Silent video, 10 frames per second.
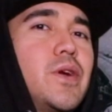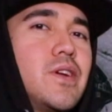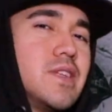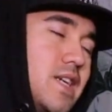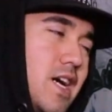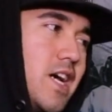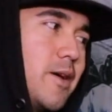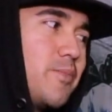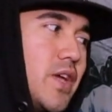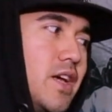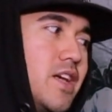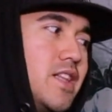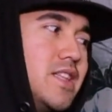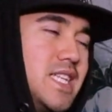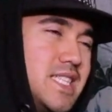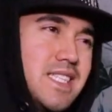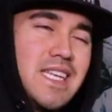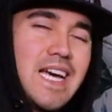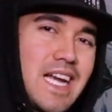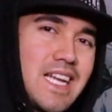period of time, they tend
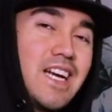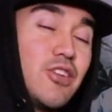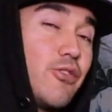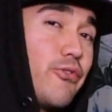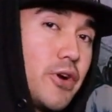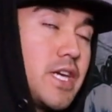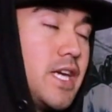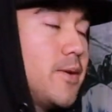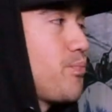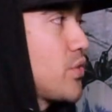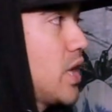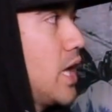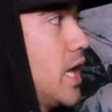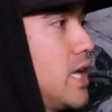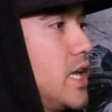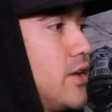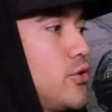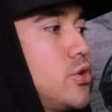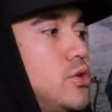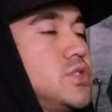to act kind of funky. And
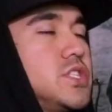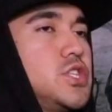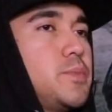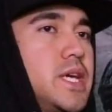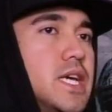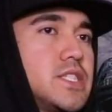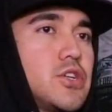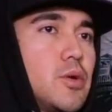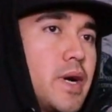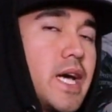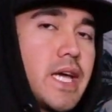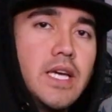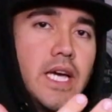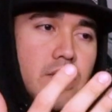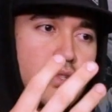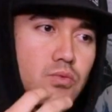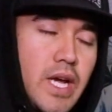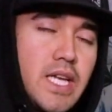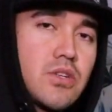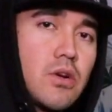if you're using GPS on your bike and there's
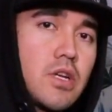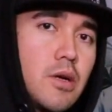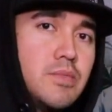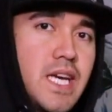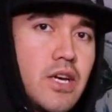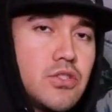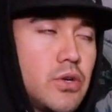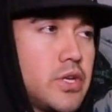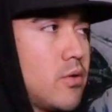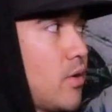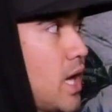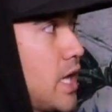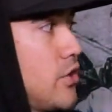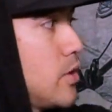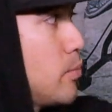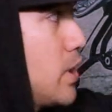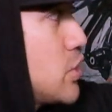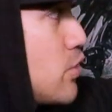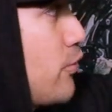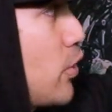rain starting to come down during your ride, you can
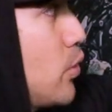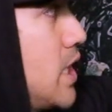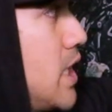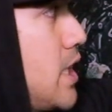place your phone in